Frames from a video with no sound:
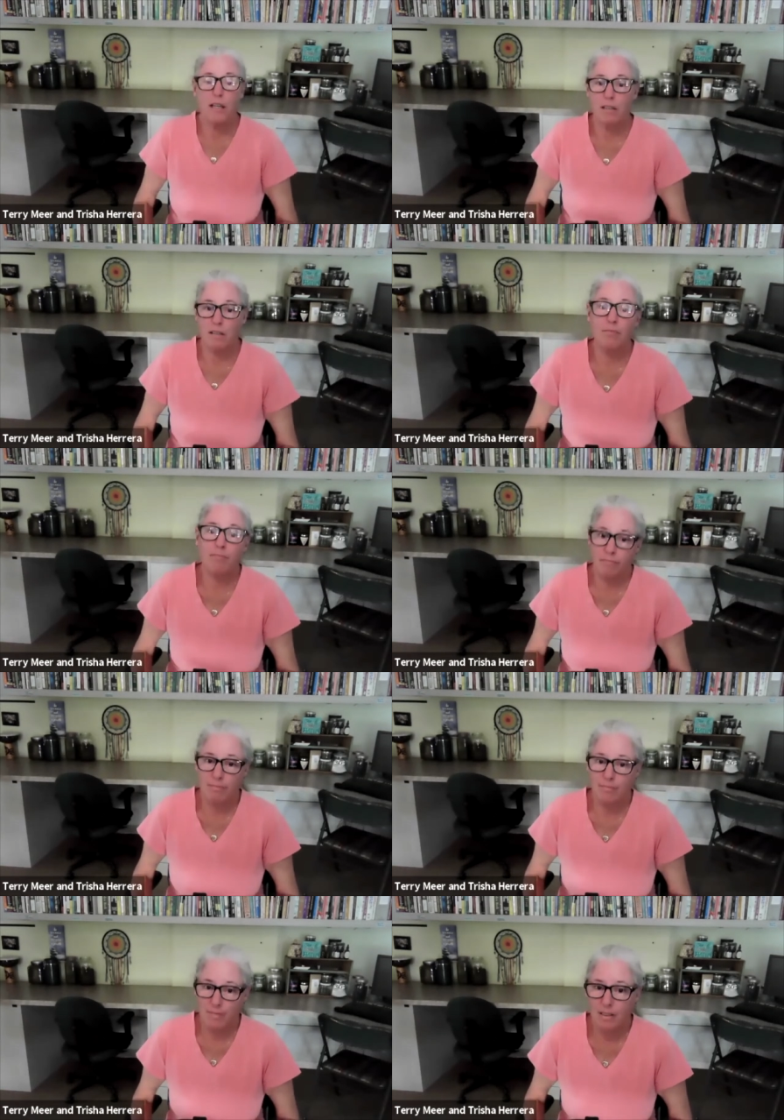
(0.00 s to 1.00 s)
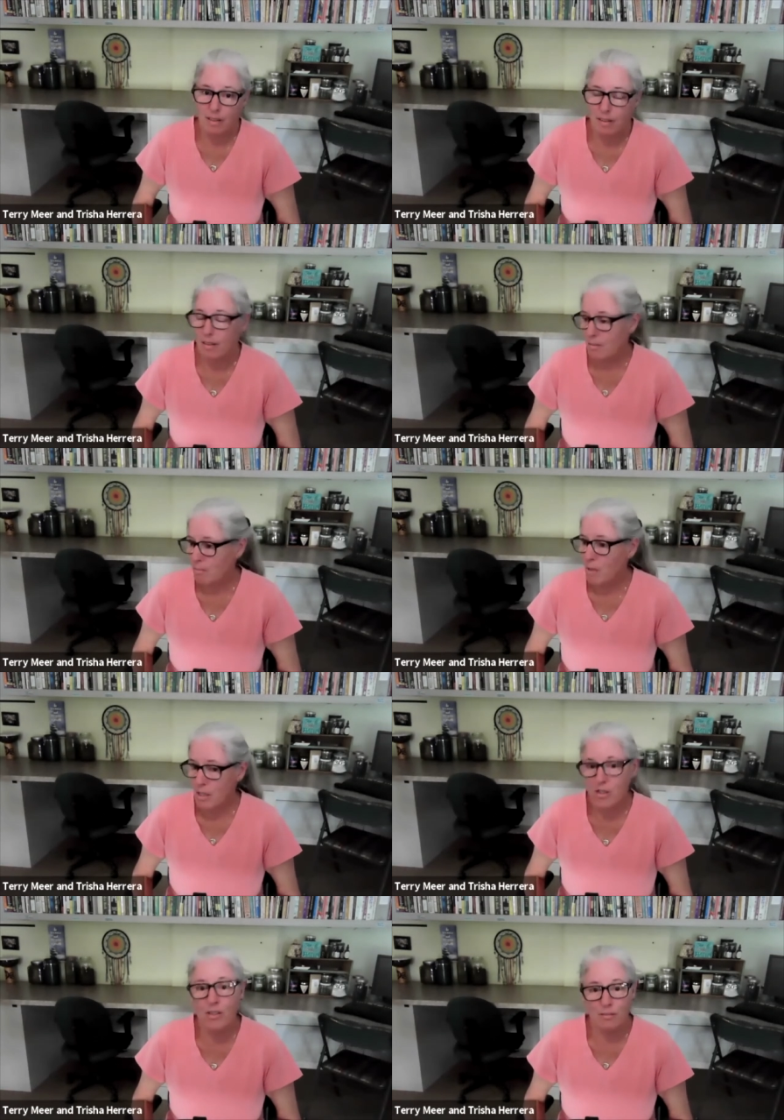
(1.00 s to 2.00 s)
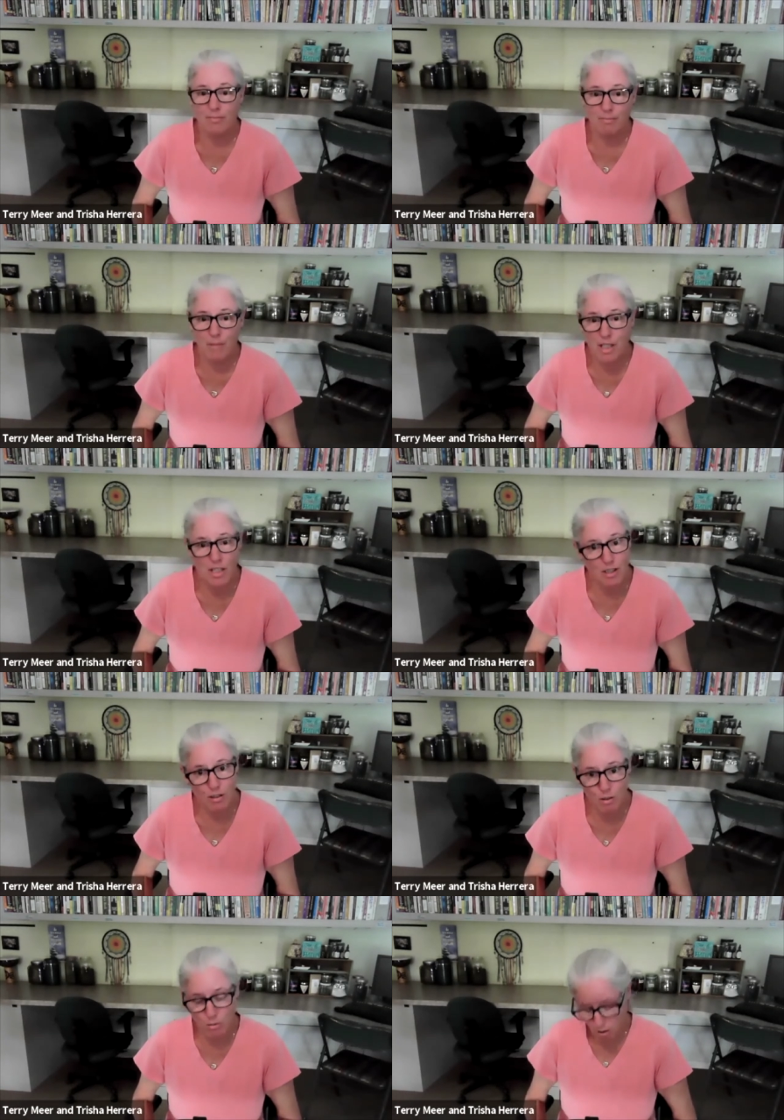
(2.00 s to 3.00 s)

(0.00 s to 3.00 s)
it much easier to grow